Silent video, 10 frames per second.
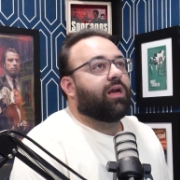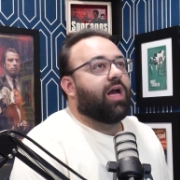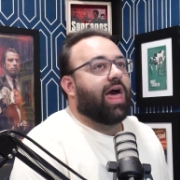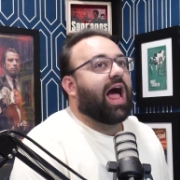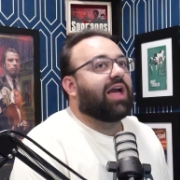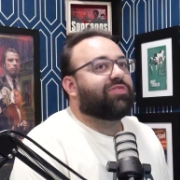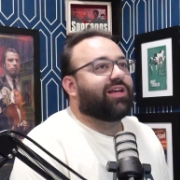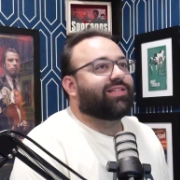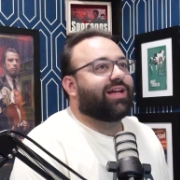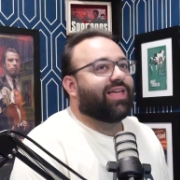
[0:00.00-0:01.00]
And I
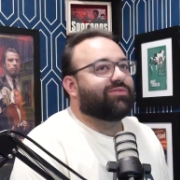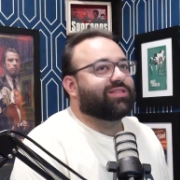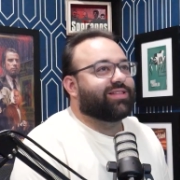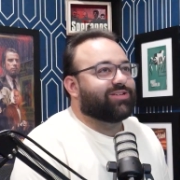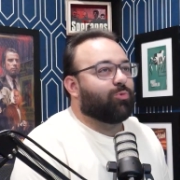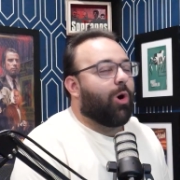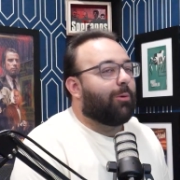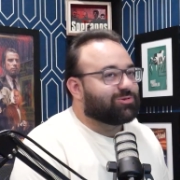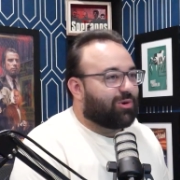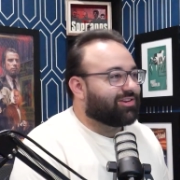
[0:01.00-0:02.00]
think that David Leitch
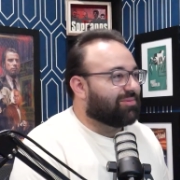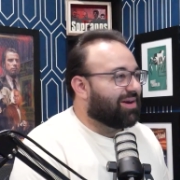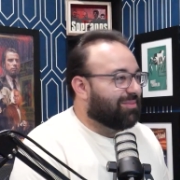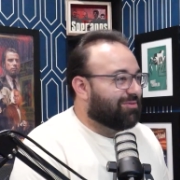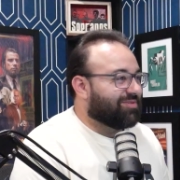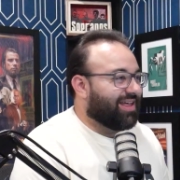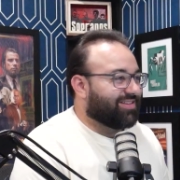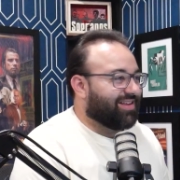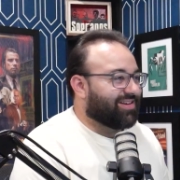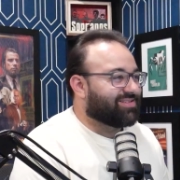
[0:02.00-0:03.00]
always wanted to make a movie
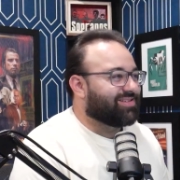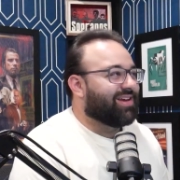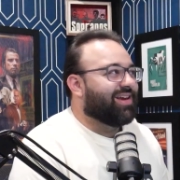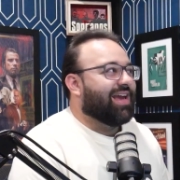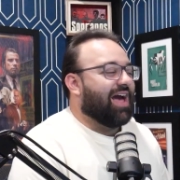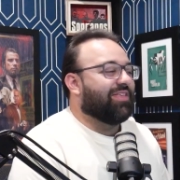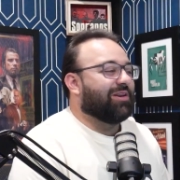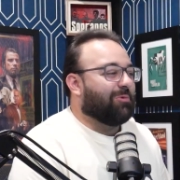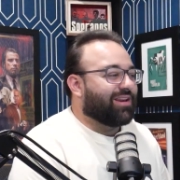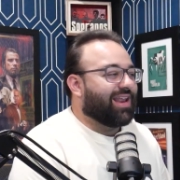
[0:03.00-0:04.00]
like this. And
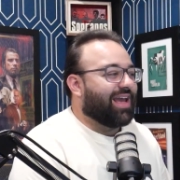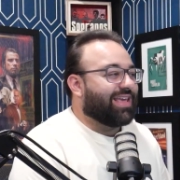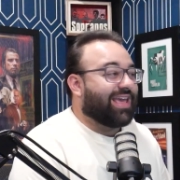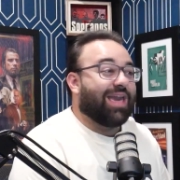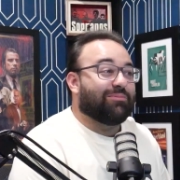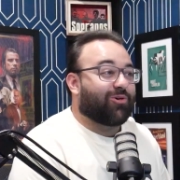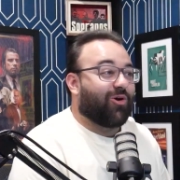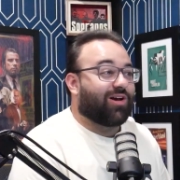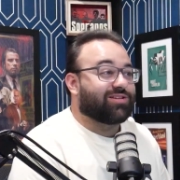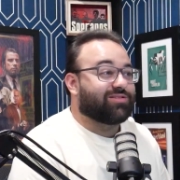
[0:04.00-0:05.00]
then one day he came
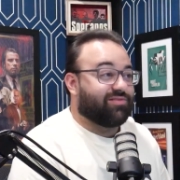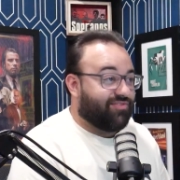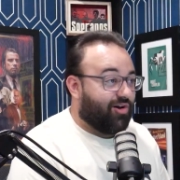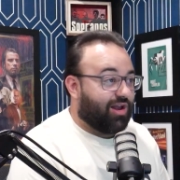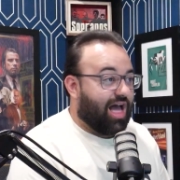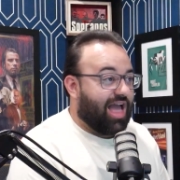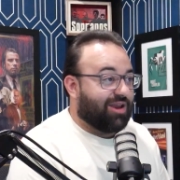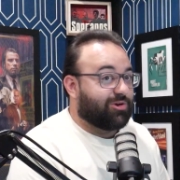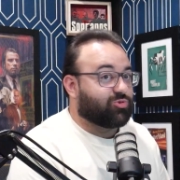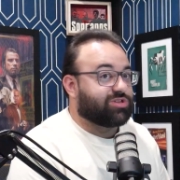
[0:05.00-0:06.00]
across The Fall Guy,
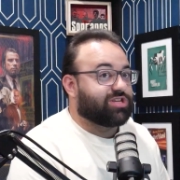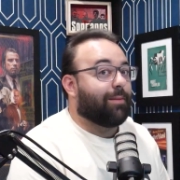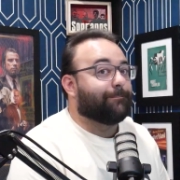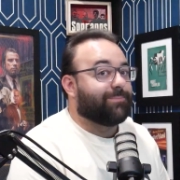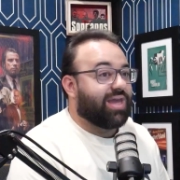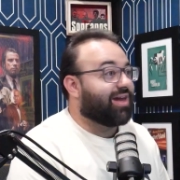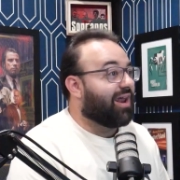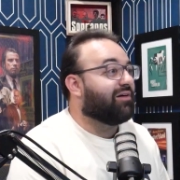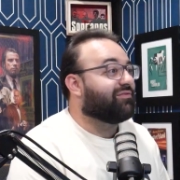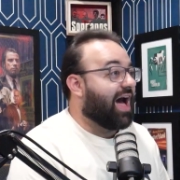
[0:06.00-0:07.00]
which was a big
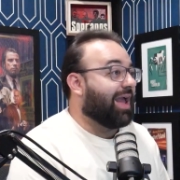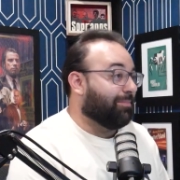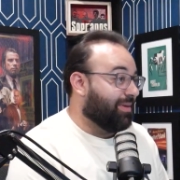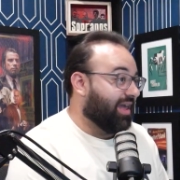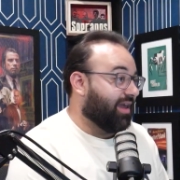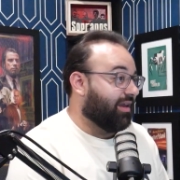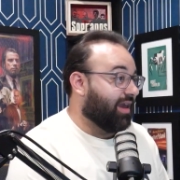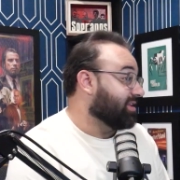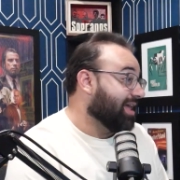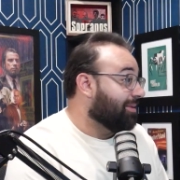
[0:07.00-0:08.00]
enough IP.
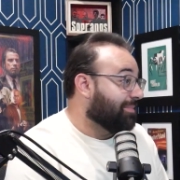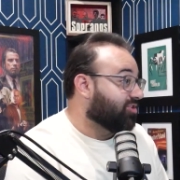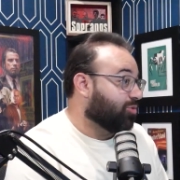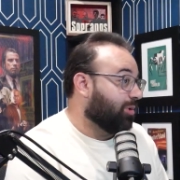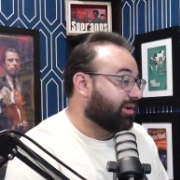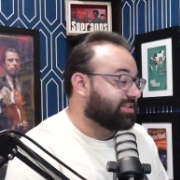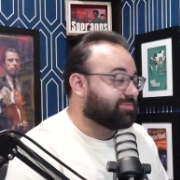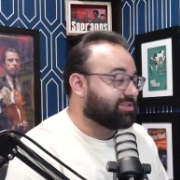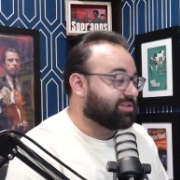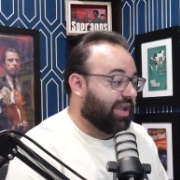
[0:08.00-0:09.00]
And it's not a major one because it
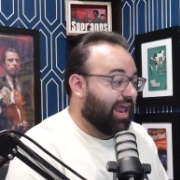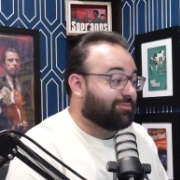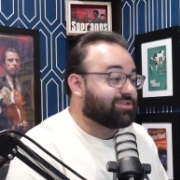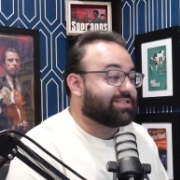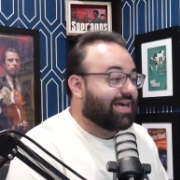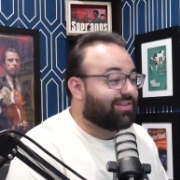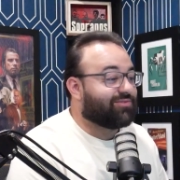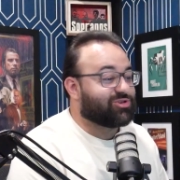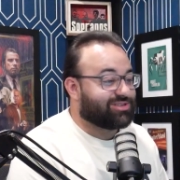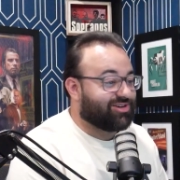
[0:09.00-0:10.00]
was a
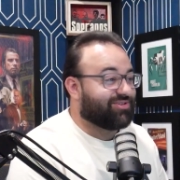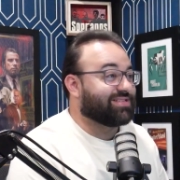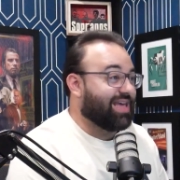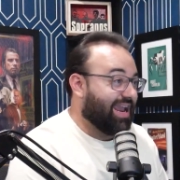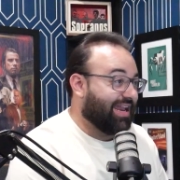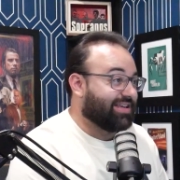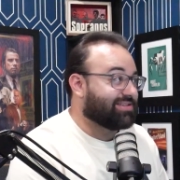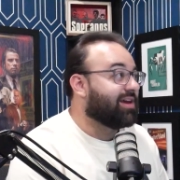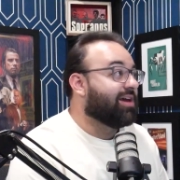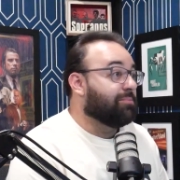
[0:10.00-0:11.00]
television series in the
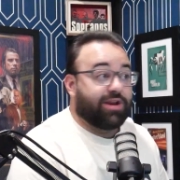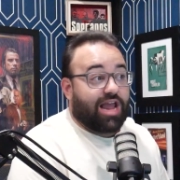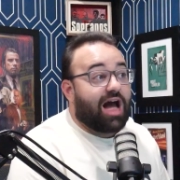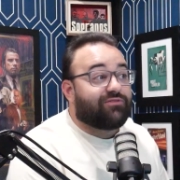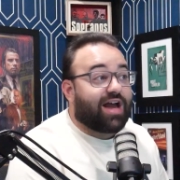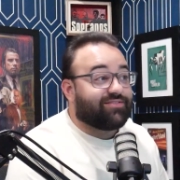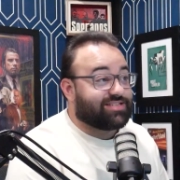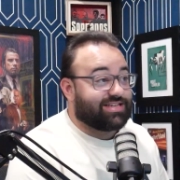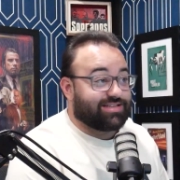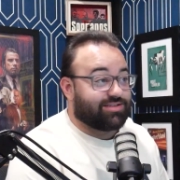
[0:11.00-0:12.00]
80s, but it got 5
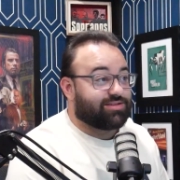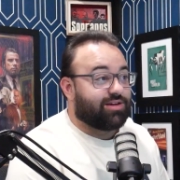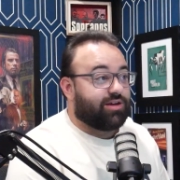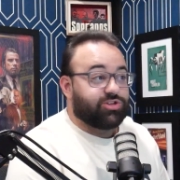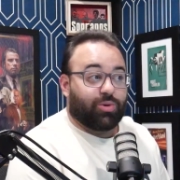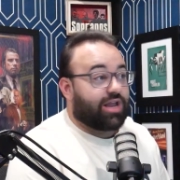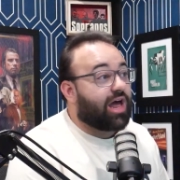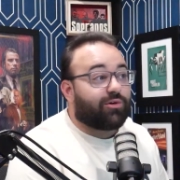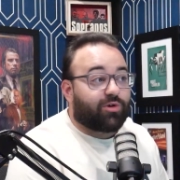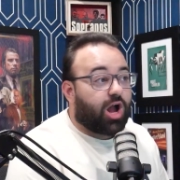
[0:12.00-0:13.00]
seasons. So it got
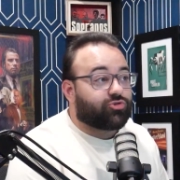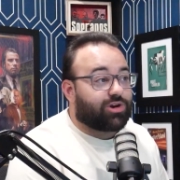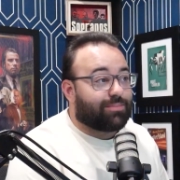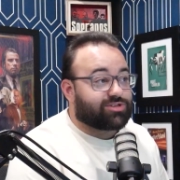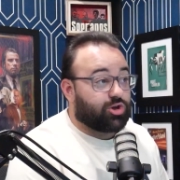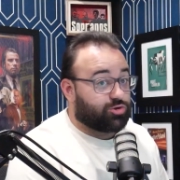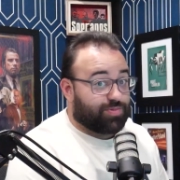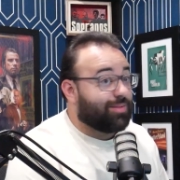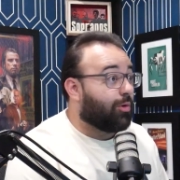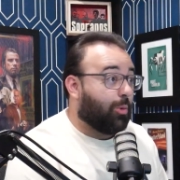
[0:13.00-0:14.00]
over 100 episodes.
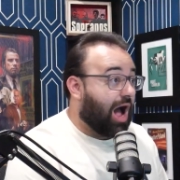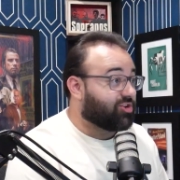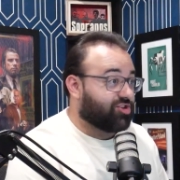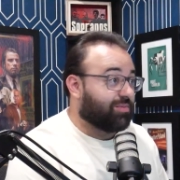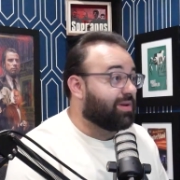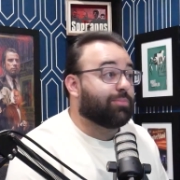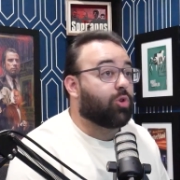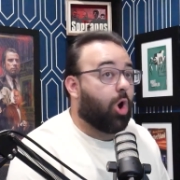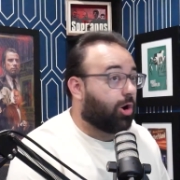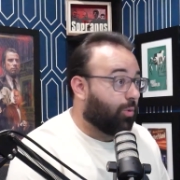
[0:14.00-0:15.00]
People watched it.
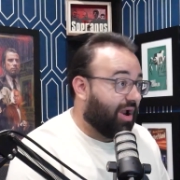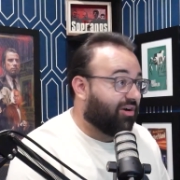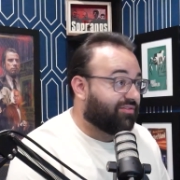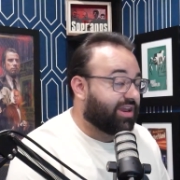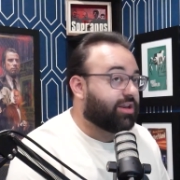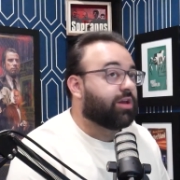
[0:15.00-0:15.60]
People are aware of it.